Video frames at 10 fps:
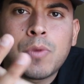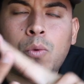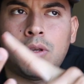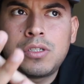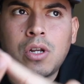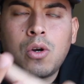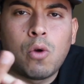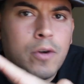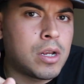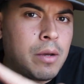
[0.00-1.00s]
When you start
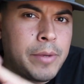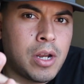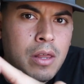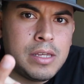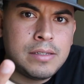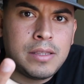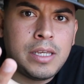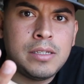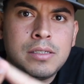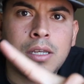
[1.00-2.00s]
overcoming all these
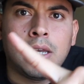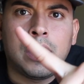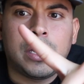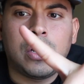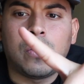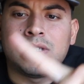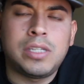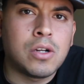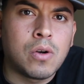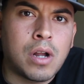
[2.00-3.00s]
things, you know, a
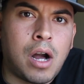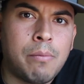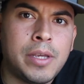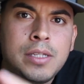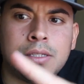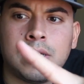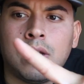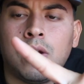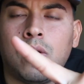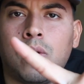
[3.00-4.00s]
single comment
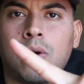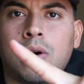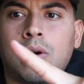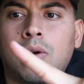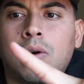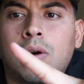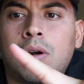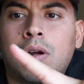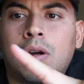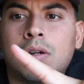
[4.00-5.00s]
or,
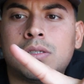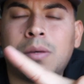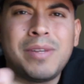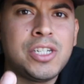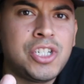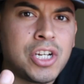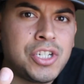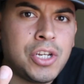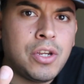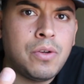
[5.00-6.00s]
or, or somebody
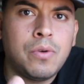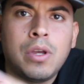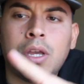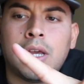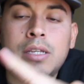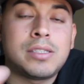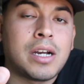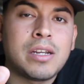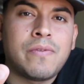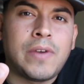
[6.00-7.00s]
judging you, it's
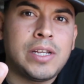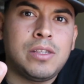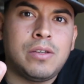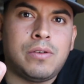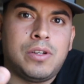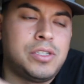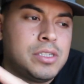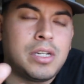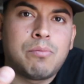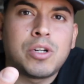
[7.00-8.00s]
not going to affect you. You're
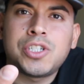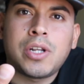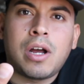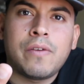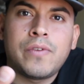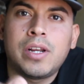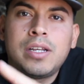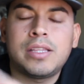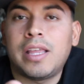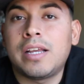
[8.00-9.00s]
just going to brush it off. You're
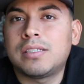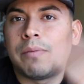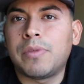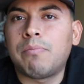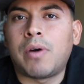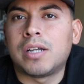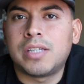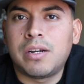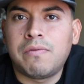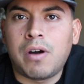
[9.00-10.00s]
going to think something
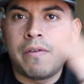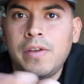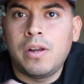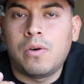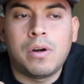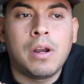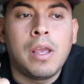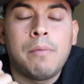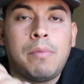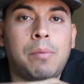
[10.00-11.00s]
positive of it. Or
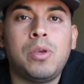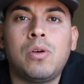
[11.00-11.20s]
maybe